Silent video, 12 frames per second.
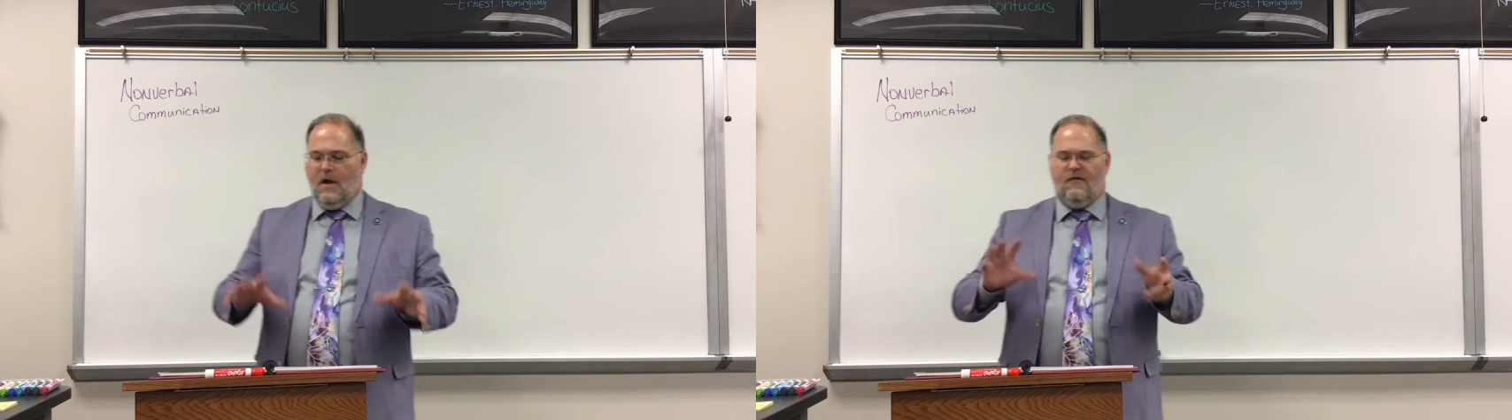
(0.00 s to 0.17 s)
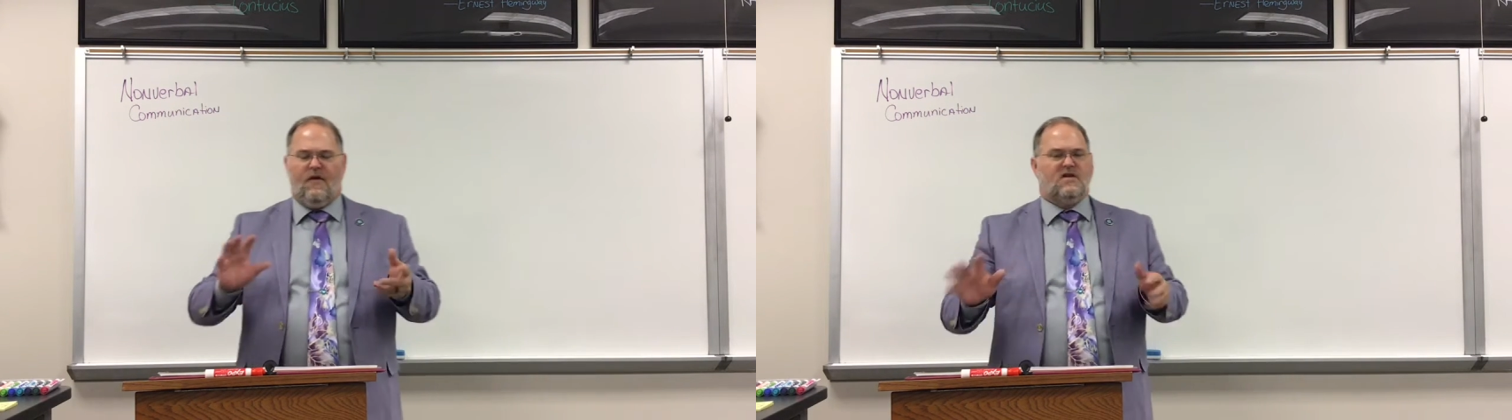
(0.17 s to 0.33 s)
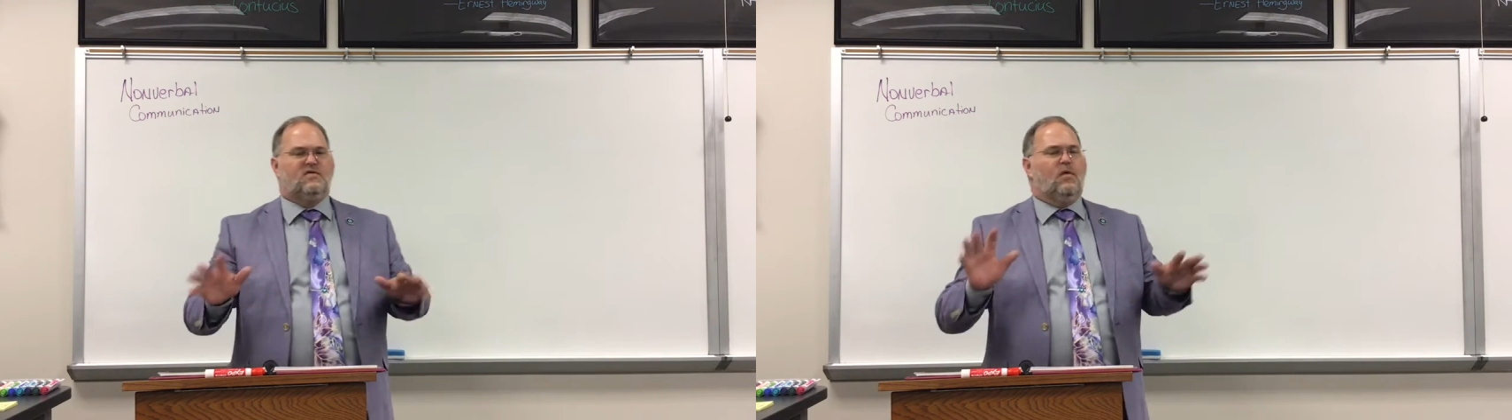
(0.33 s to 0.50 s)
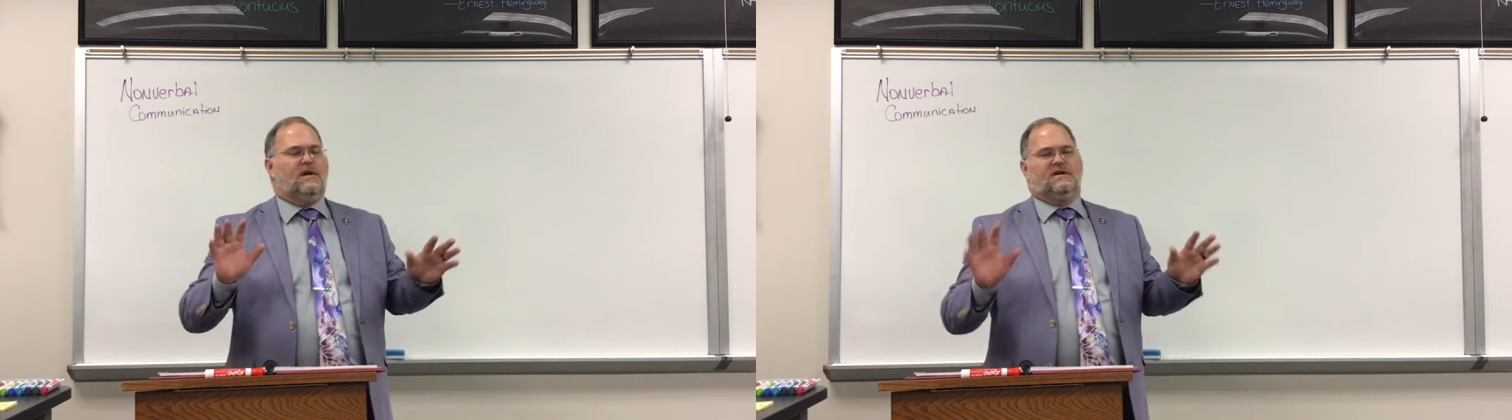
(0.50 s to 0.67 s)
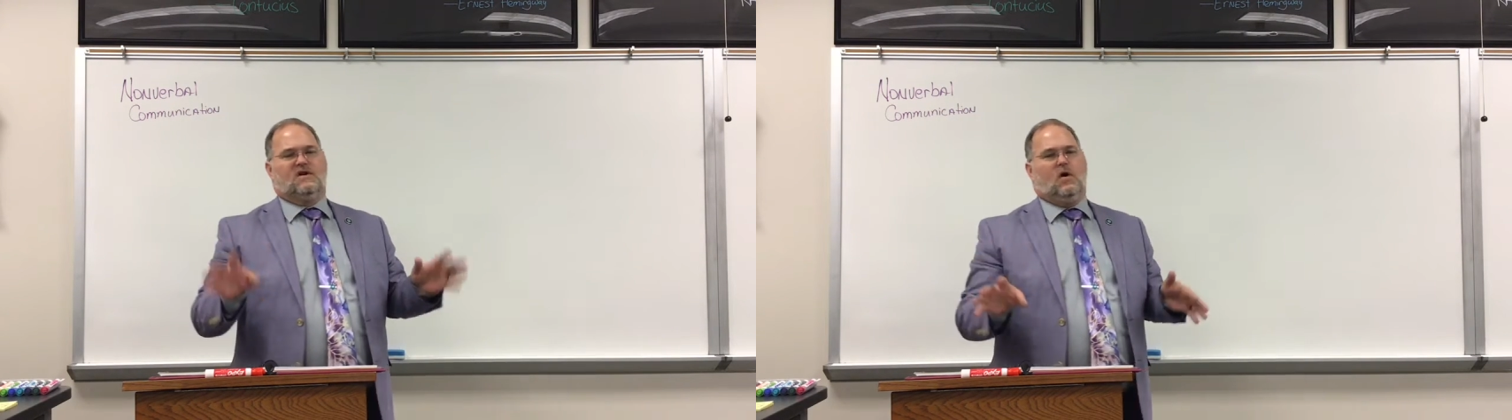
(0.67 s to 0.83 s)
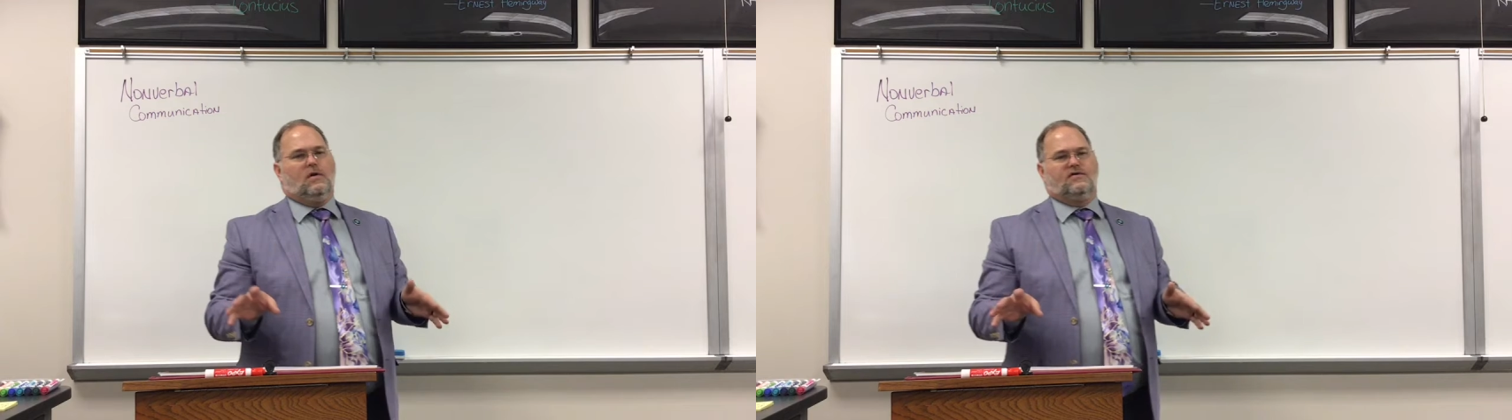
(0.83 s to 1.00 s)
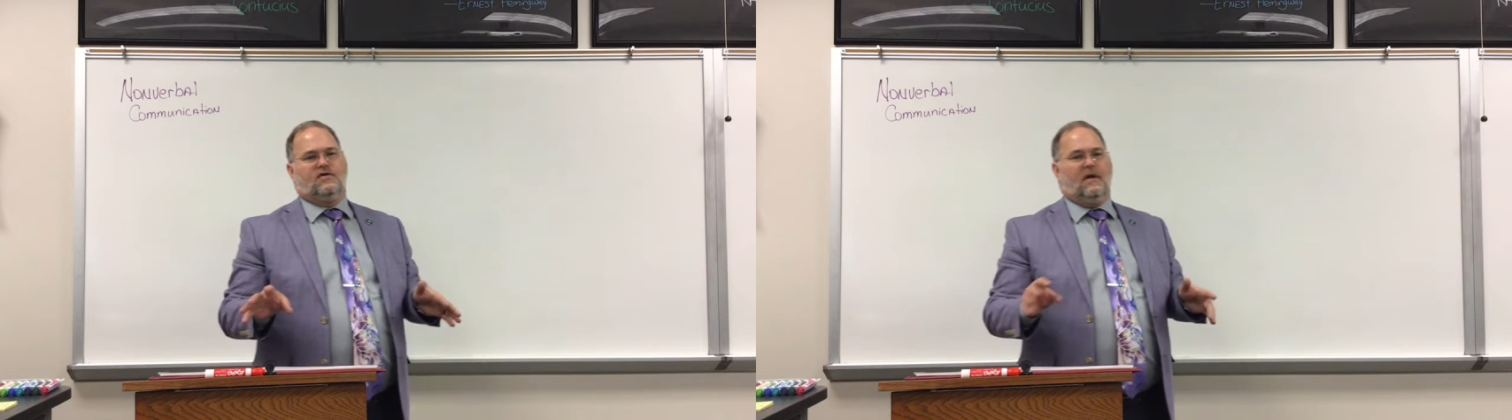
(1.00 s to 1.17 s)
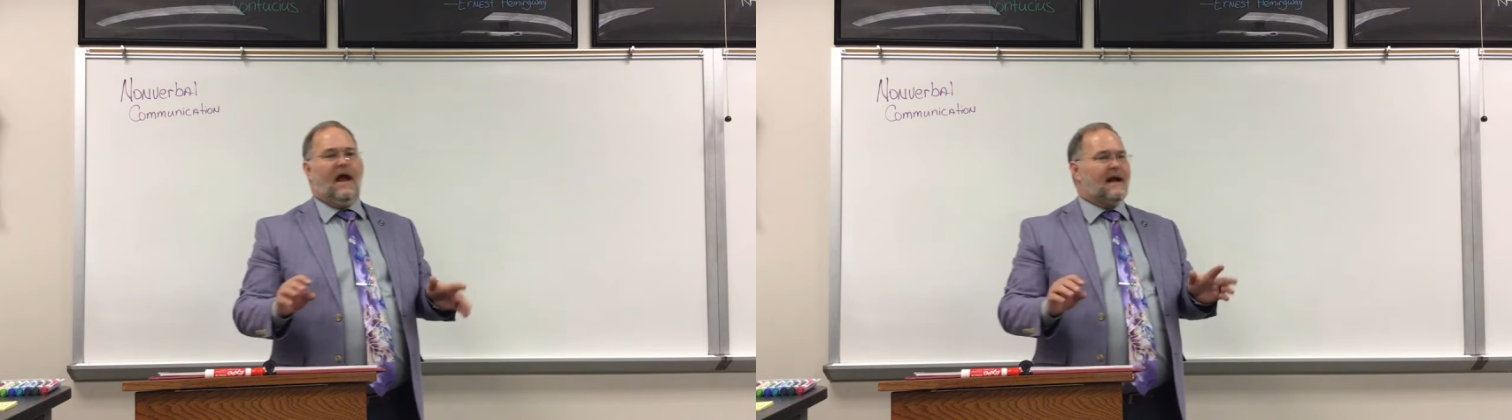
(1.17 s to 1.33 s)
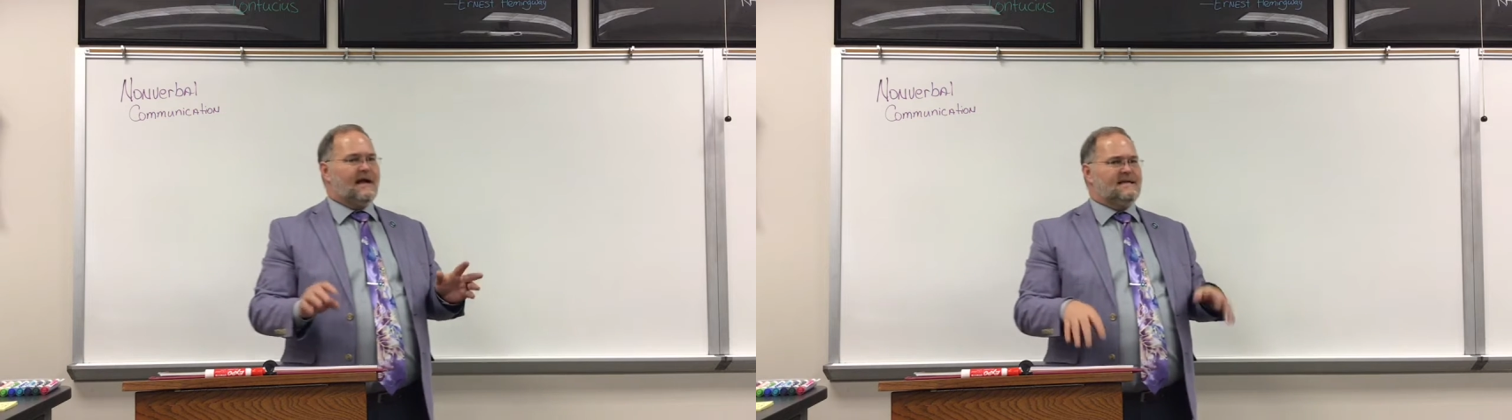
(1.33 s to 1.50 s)
First one is culture.
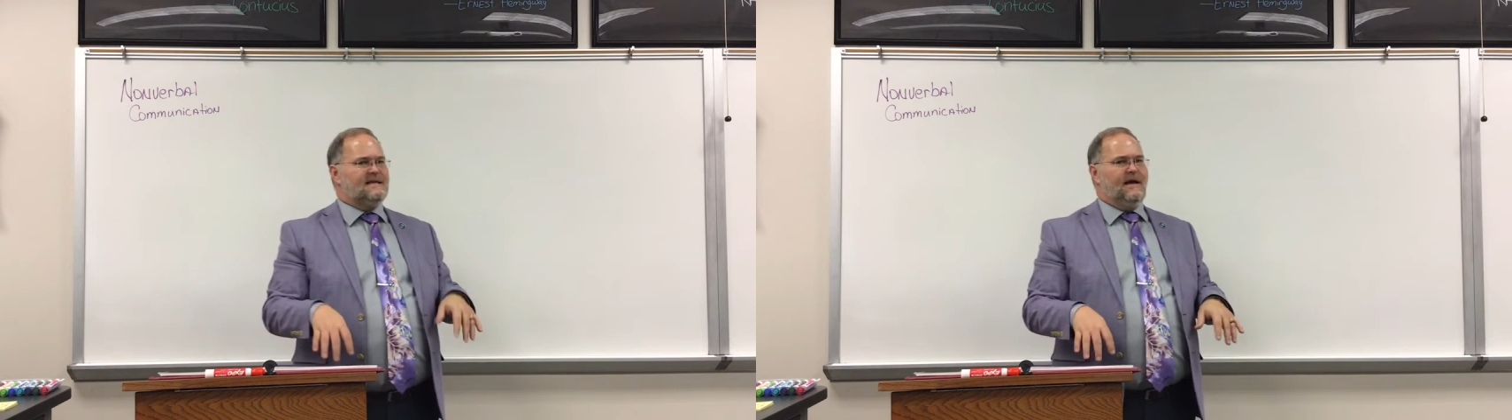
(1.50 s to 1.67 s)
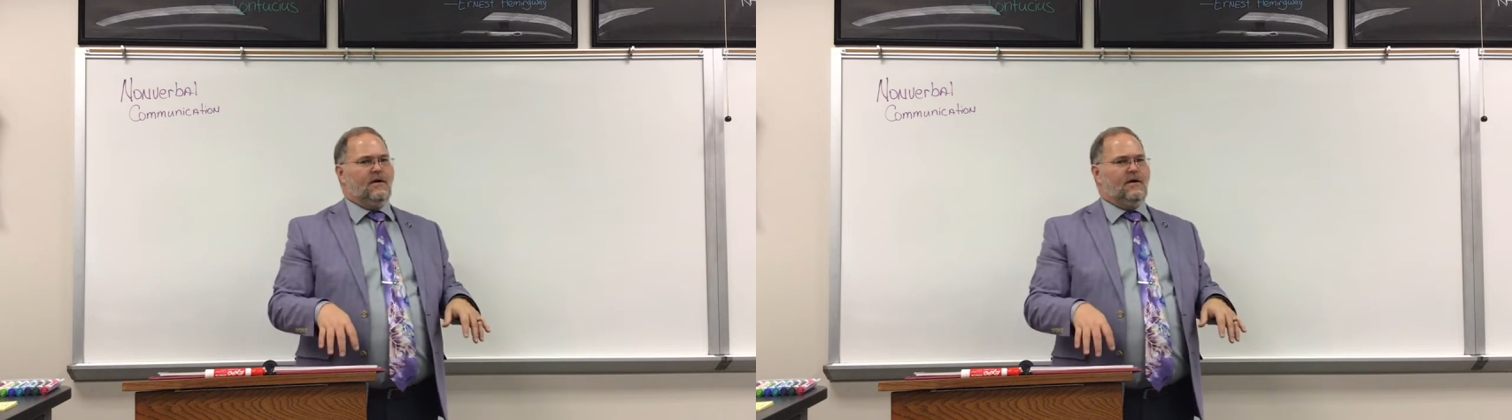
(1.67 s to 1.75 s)
Like I said